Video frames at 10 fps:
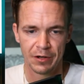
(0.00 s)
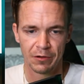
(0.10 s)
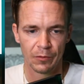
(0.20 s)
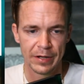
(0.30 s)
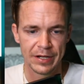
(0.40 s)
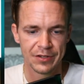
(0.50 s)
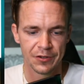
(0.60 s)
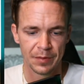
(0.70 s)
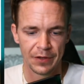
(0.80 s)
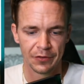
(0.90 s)
research,
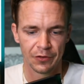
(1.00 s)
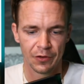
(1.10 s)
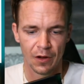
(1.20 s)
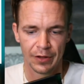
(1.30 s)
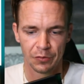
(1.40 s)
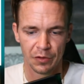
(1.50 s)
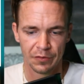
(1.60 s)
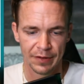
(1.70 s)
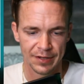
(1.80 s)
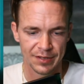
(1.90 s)
but these are all things we're
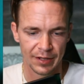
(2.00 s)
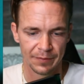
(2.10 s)
invested in.